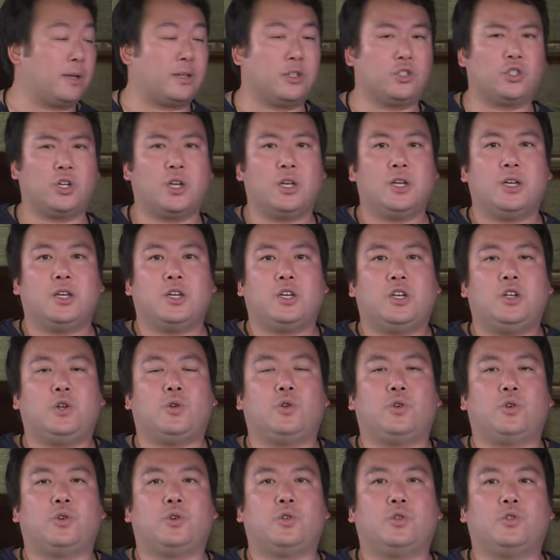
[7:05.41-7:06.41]
Because, you know,
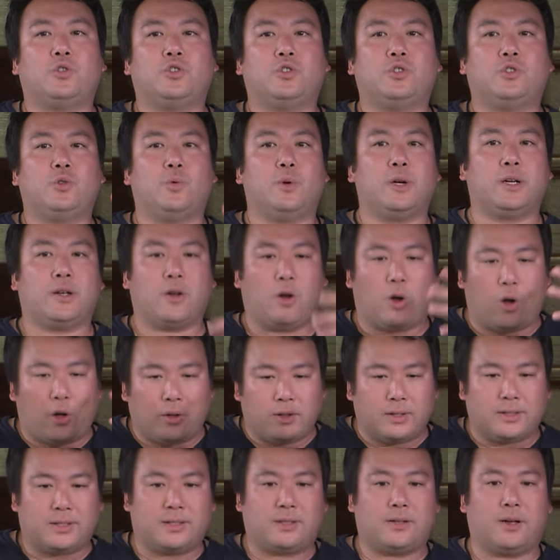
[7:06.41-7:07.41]
you're just doing all
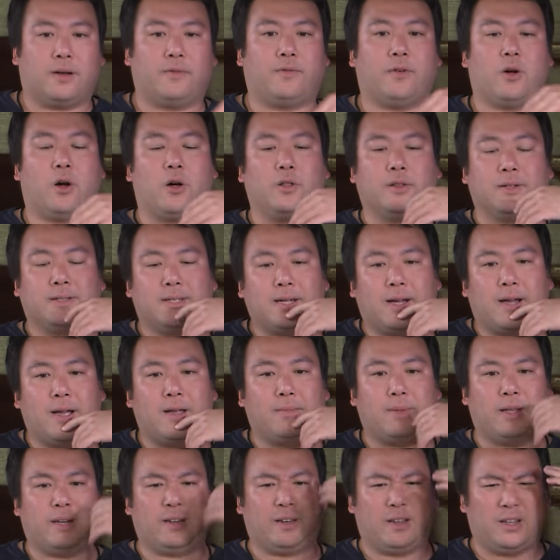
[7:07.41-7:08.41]
this stuff all the
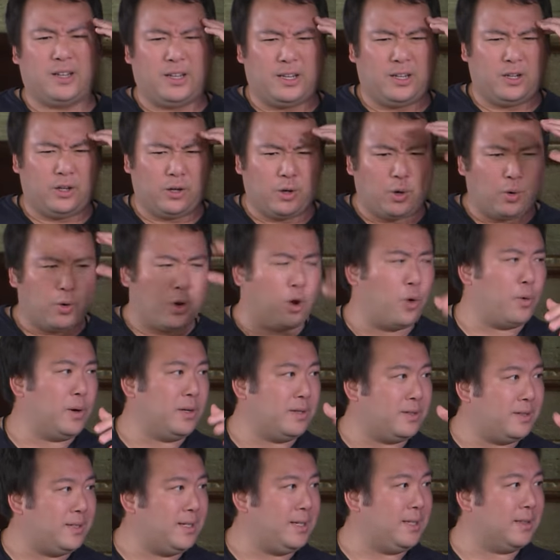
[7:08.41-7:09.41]
time, and you don't always
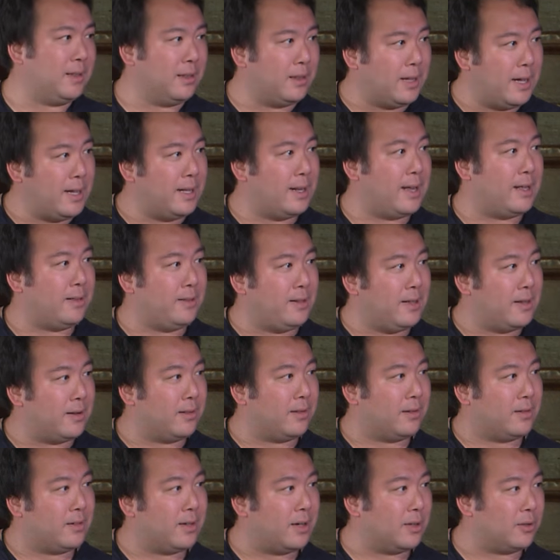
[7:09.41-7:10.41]
see the light at the end of
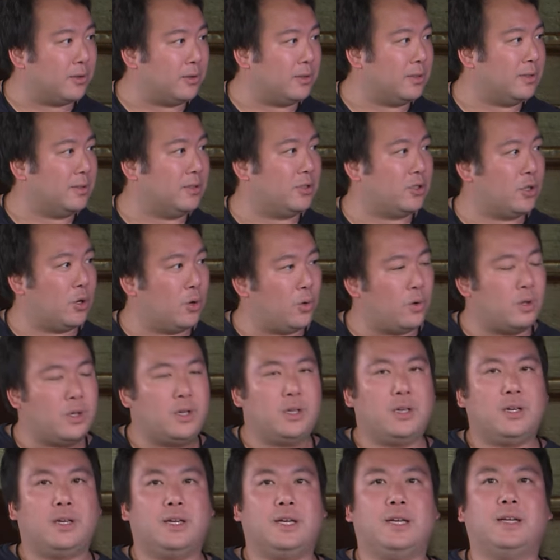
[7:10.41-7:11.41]
the tunnel. And so
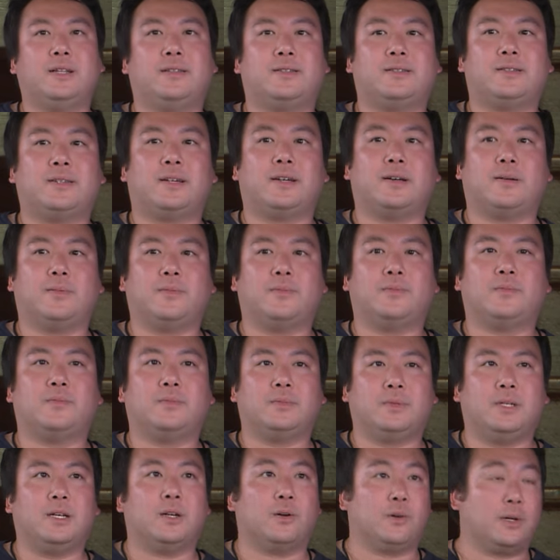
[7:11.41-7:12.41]
it's,
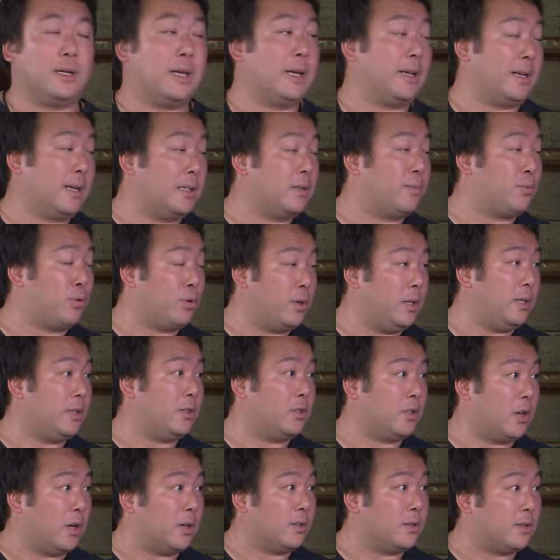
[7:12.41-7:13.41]
you know, it gets pretty
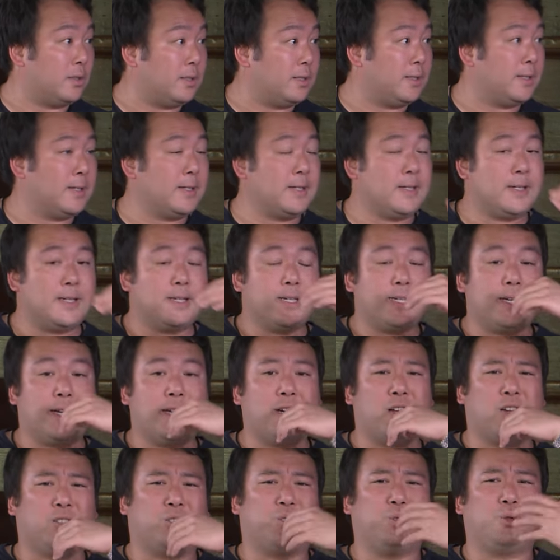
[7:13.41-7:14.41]
exhausting. And
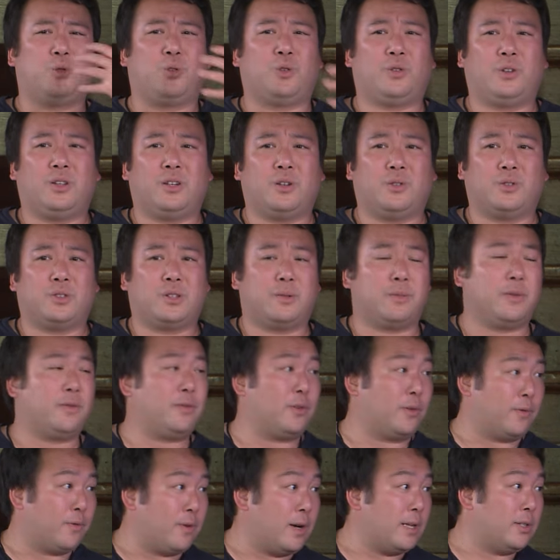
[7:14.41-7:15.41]
also, you know, some of
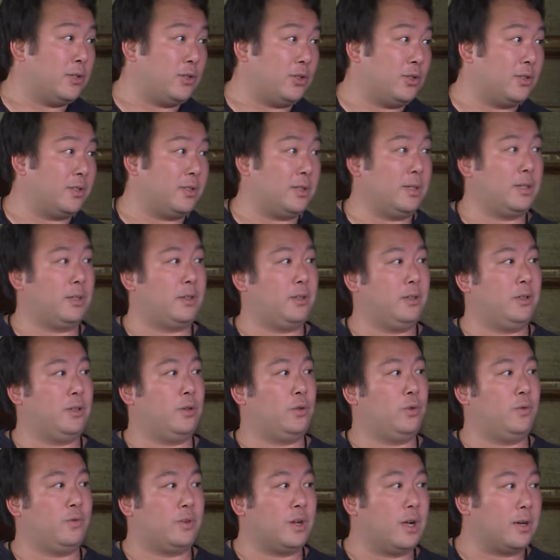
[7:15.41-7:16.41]
your friends just think, you know,
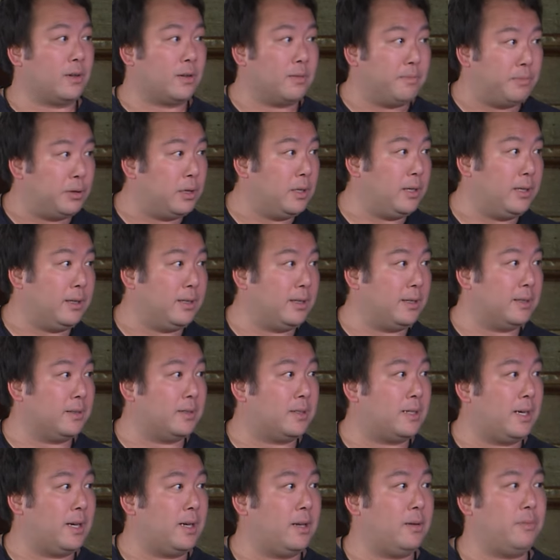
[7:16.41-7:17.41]
you've gone completely
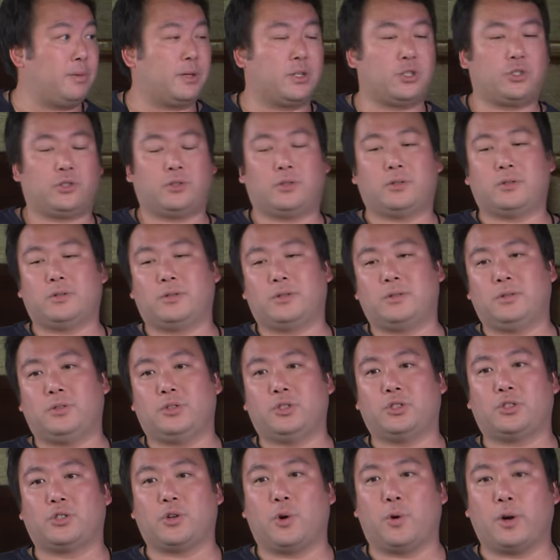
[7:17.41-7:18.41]
insane because you're
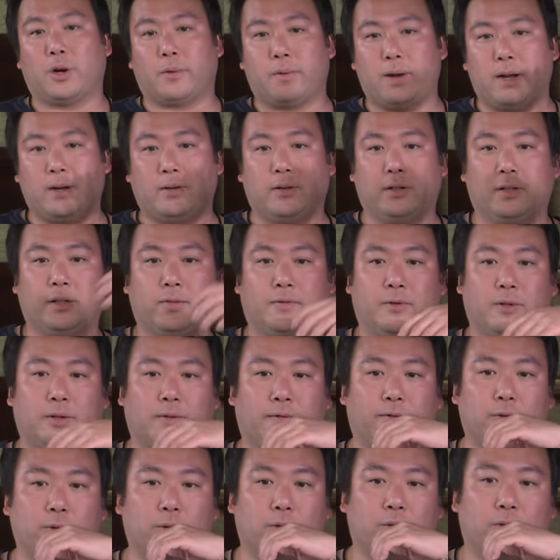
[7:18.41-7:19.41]
just going around delivering
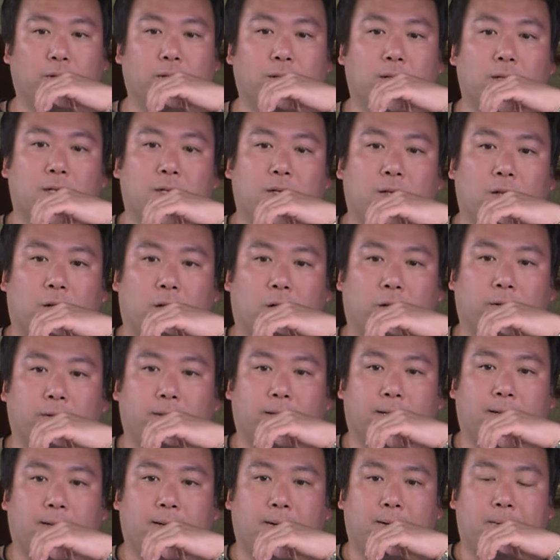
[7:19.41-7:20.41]
food all
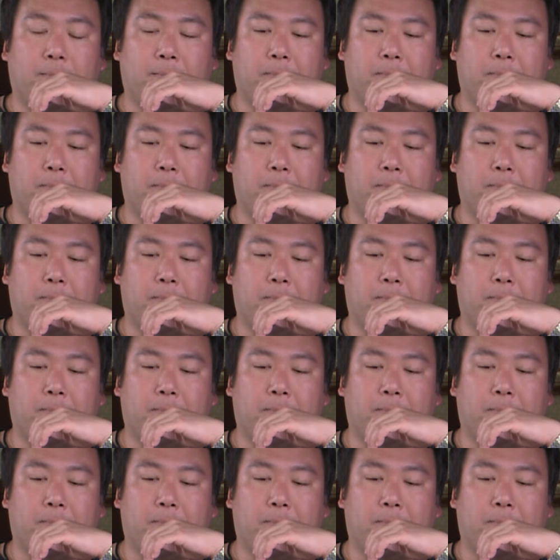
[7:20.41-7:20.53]
day.